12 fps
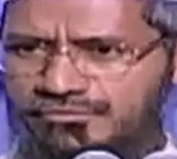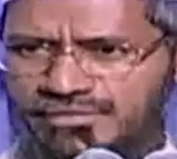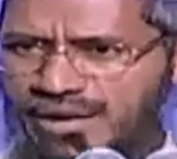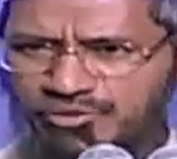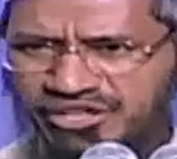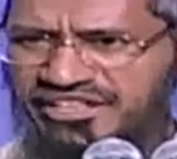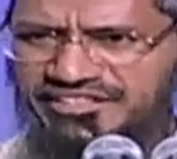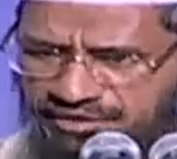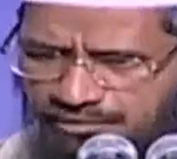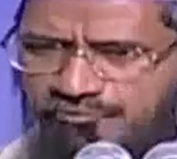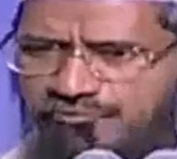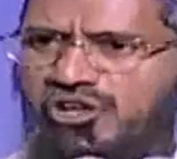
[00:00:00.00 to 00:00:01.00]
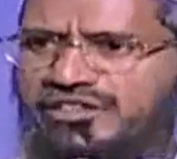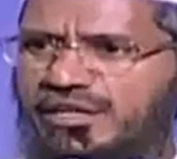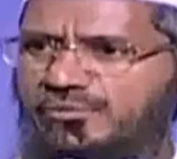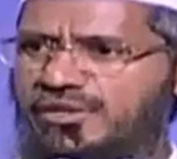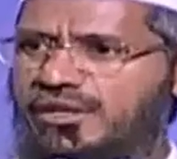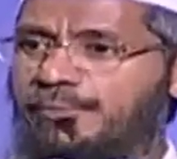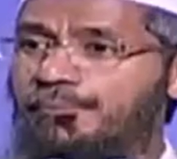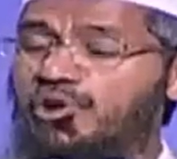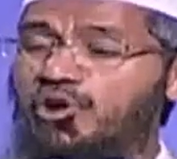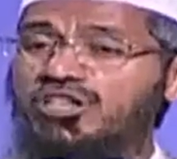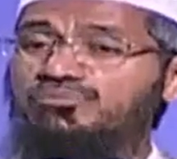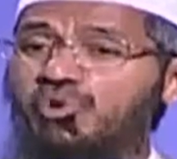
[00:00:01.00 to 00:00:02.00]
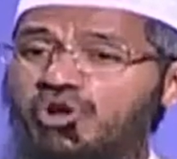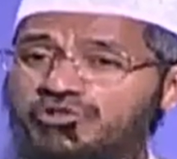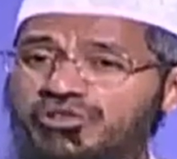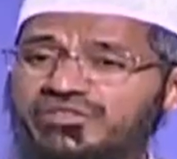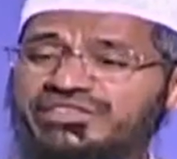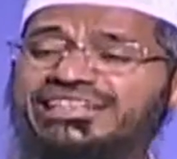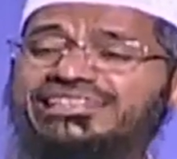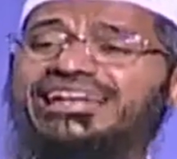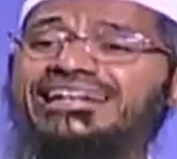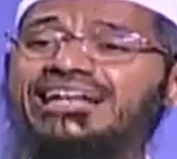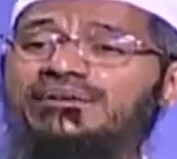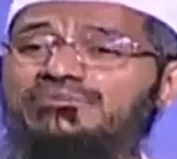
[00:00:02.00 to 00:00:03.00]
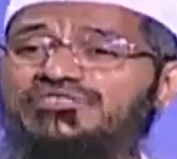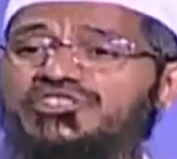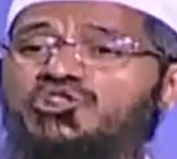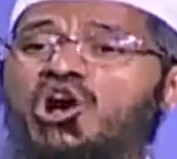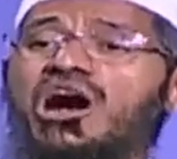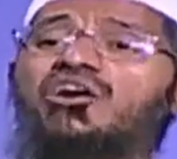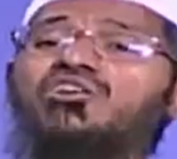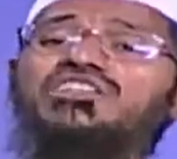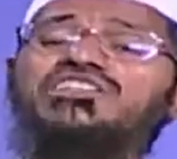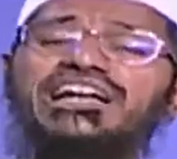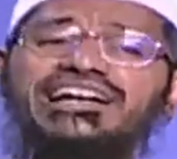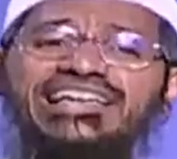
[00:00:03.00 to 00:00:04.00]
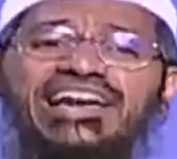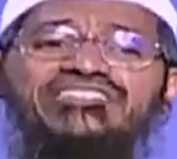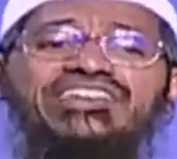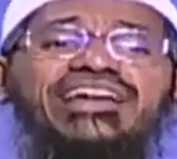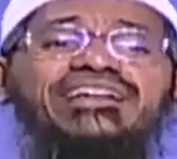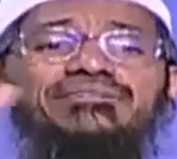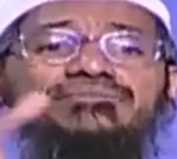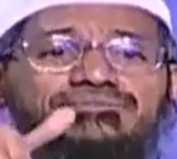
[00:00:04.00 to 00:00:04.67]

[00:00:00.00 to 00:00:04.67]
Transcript: I'm not against them, I'm for them. Because most of the thing that comes in your house, the satellite channel,